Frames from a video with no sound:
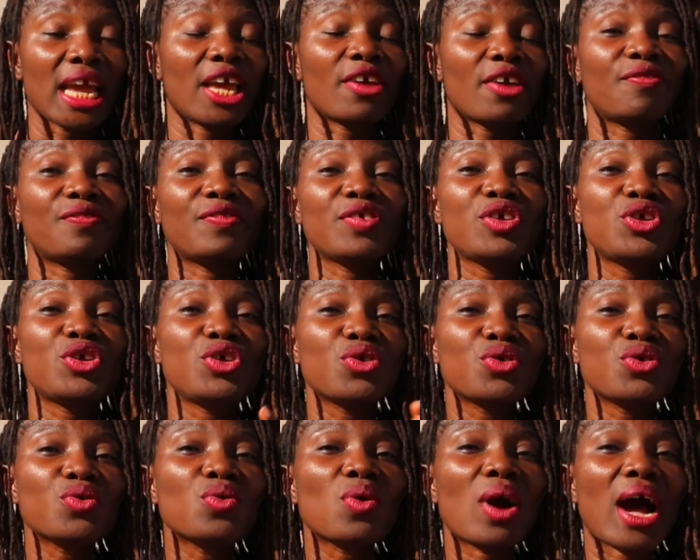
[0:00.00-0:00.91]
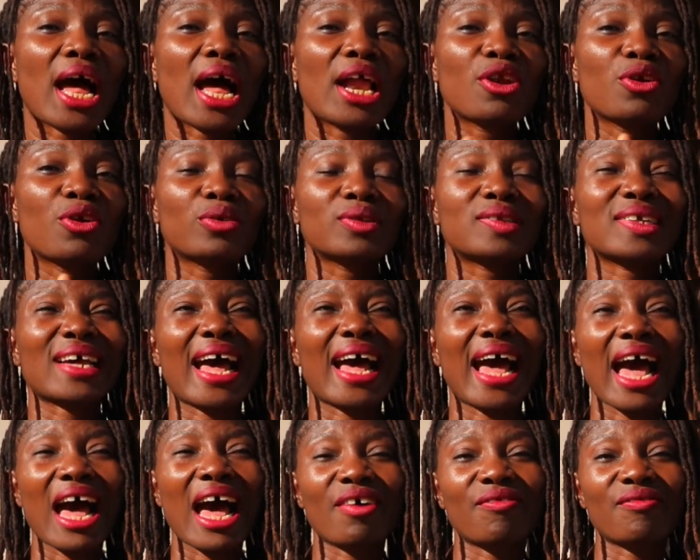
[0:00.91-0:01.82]
if you are not
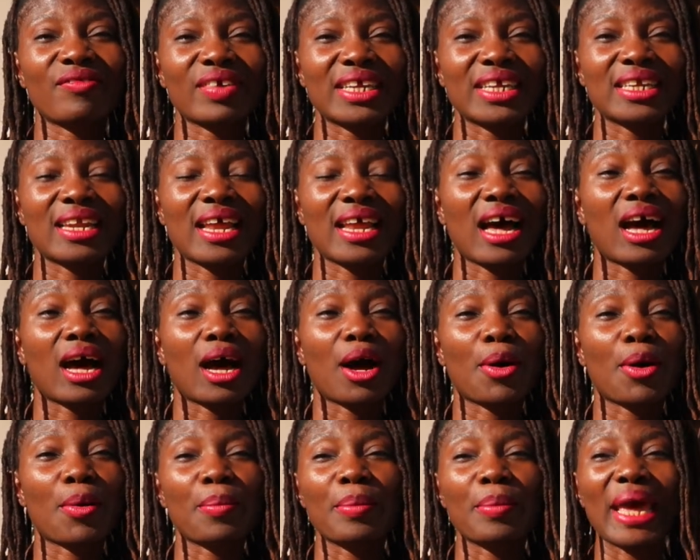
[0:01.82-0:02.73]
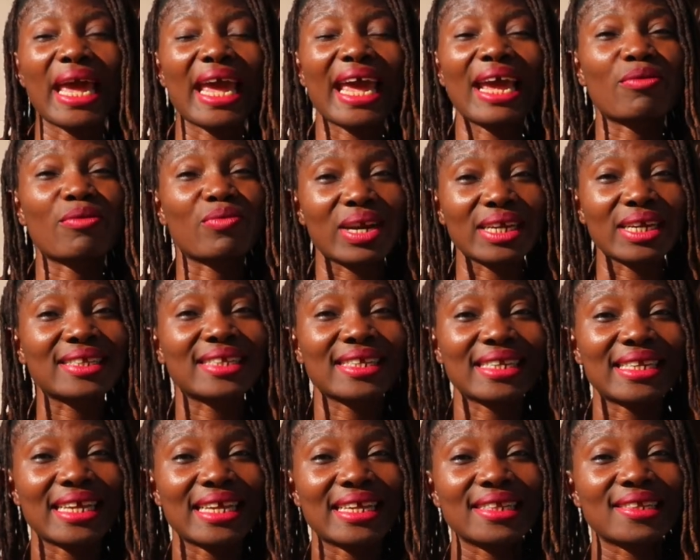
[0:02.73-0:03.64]
having um,
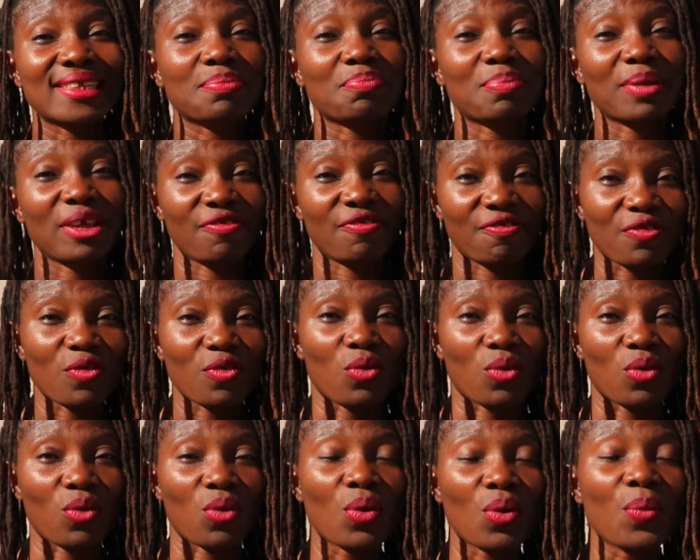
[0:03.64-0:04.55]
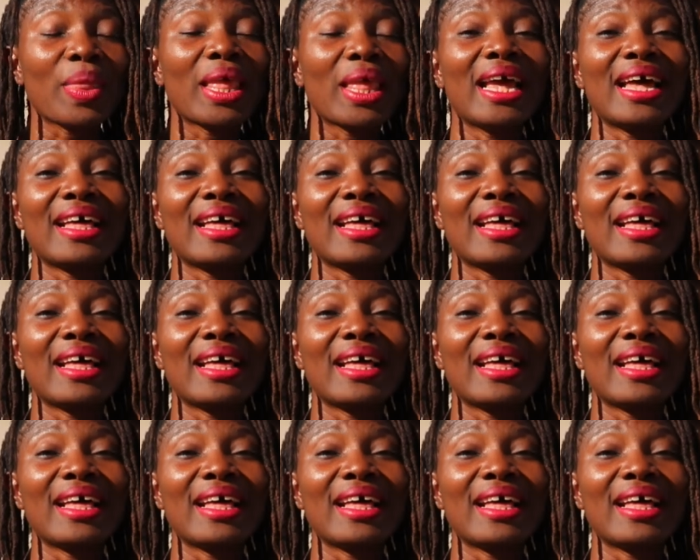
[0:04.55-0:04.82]
residence before,